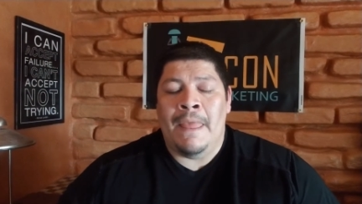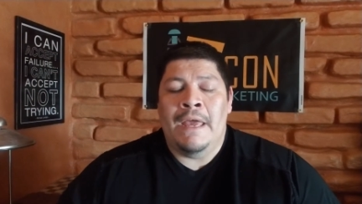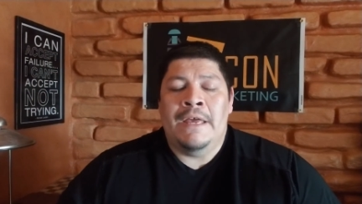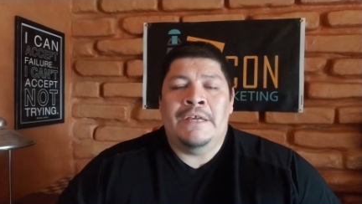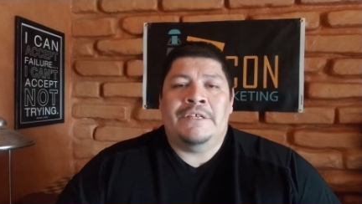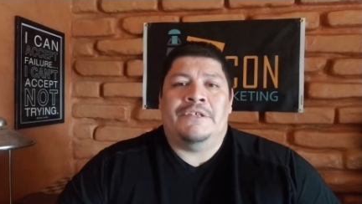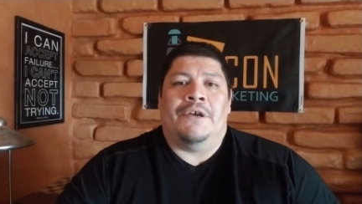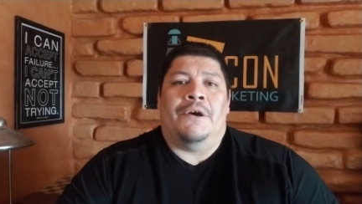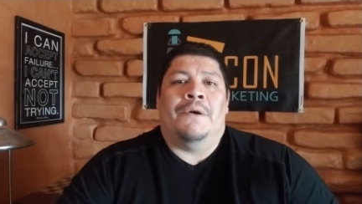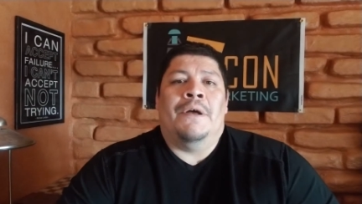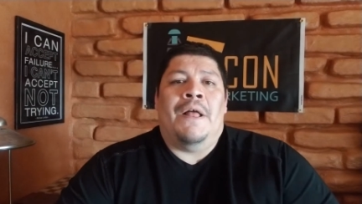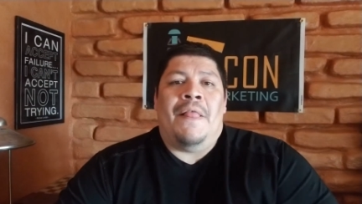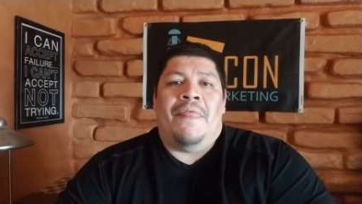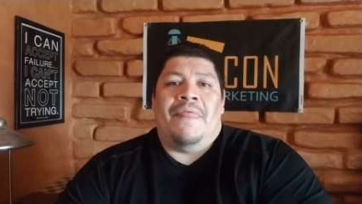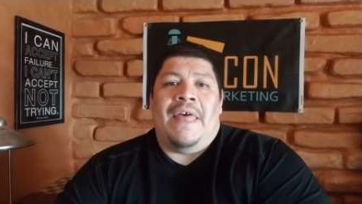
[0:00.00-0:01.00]
So
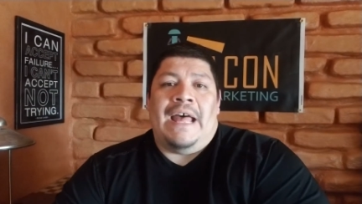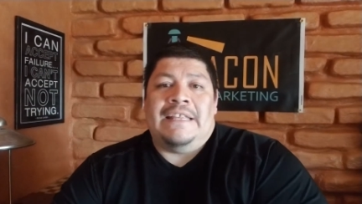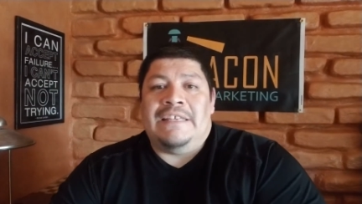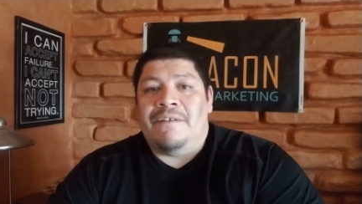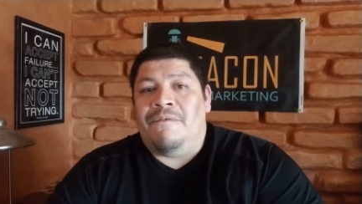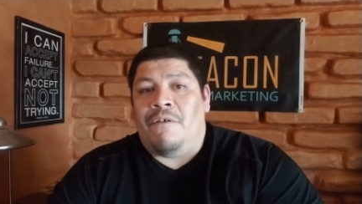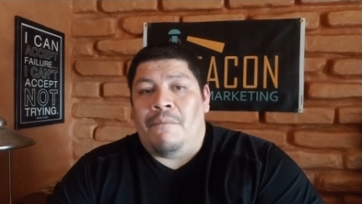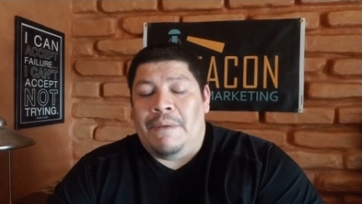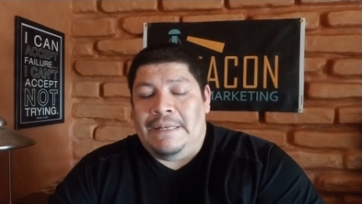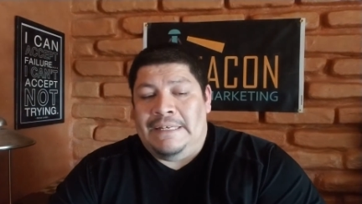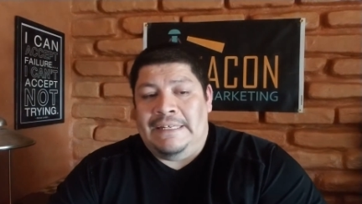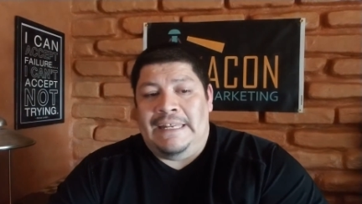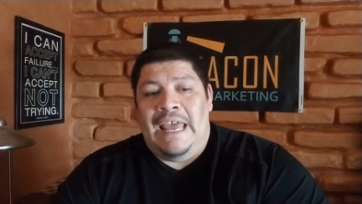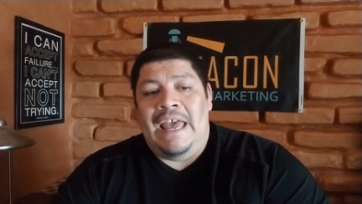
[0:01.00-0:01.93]
that's it for me today.